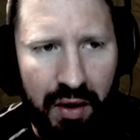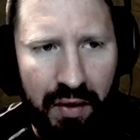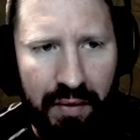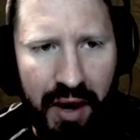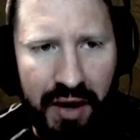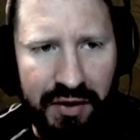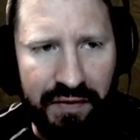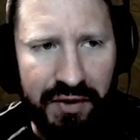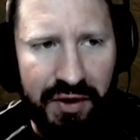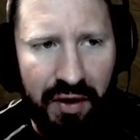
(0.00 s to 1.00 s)

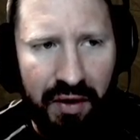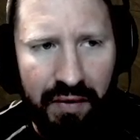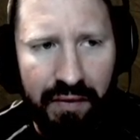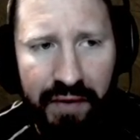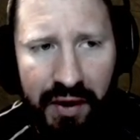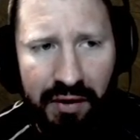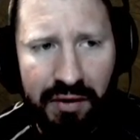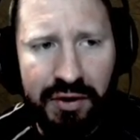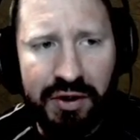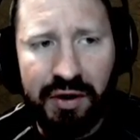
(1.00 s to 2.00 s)
Passives.
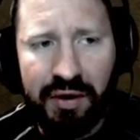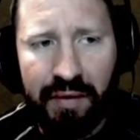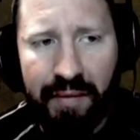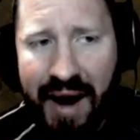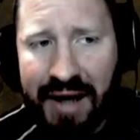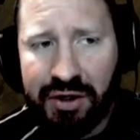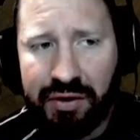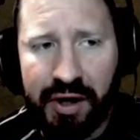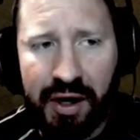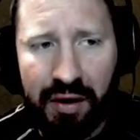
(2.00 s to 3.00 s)
Veer's
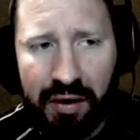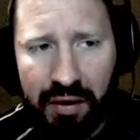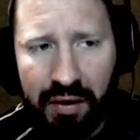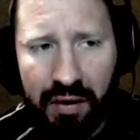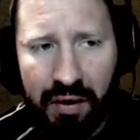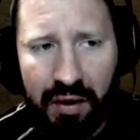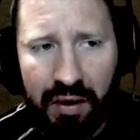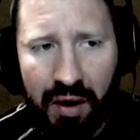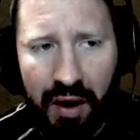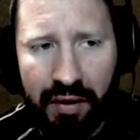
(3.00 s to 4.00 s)
Mastery.
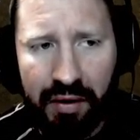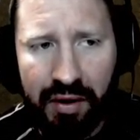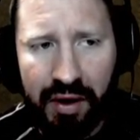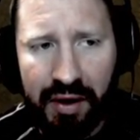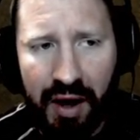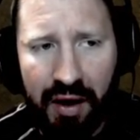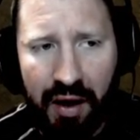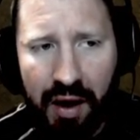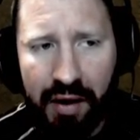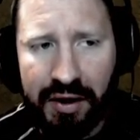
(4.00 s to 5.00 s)
Another thing that
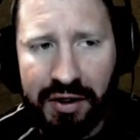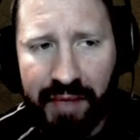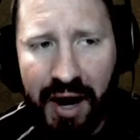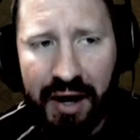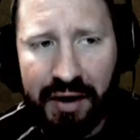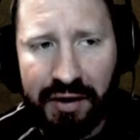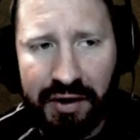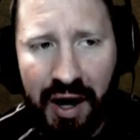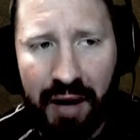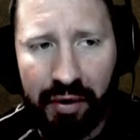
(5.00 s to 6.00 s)
harkens back to
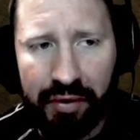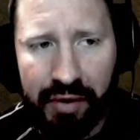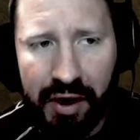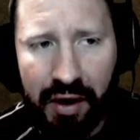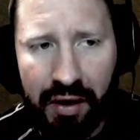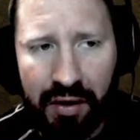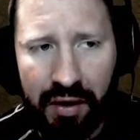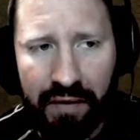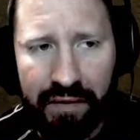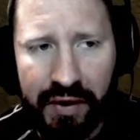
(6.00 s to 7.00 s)
Diablo 3,
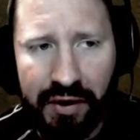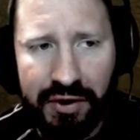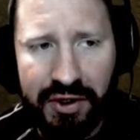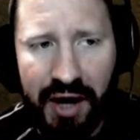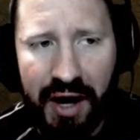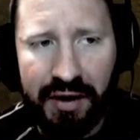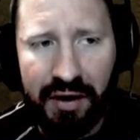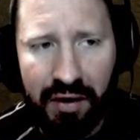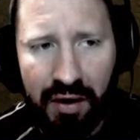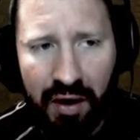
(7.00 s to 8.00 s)
the Veer's set,
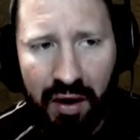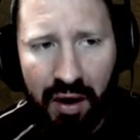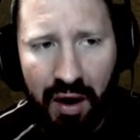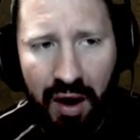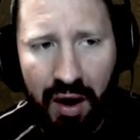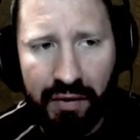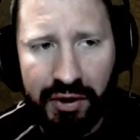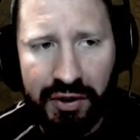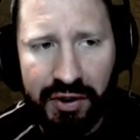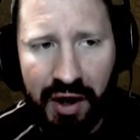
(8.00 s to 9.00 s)
which
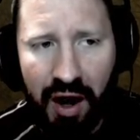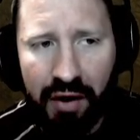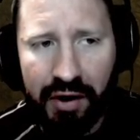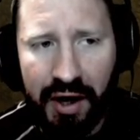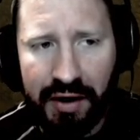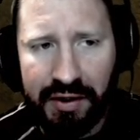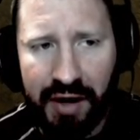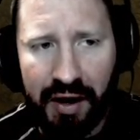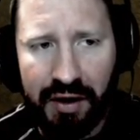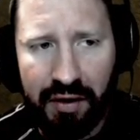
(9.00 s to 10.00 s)
is the Archon
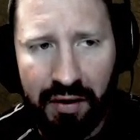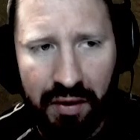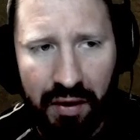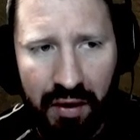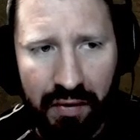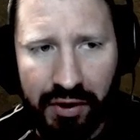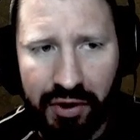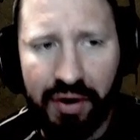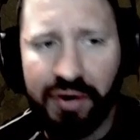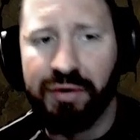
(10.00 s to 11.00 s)
set.
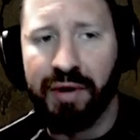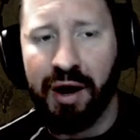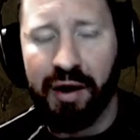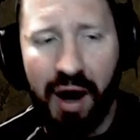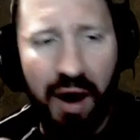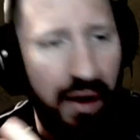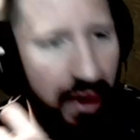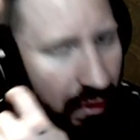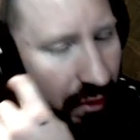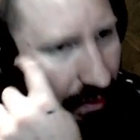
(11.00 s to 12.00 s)
Return into an Archon,
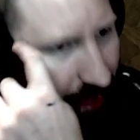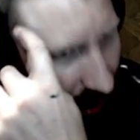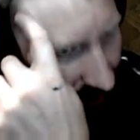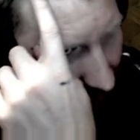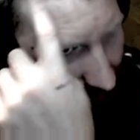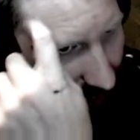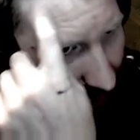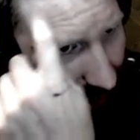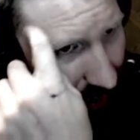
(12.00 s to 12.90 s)
really powerful and all that,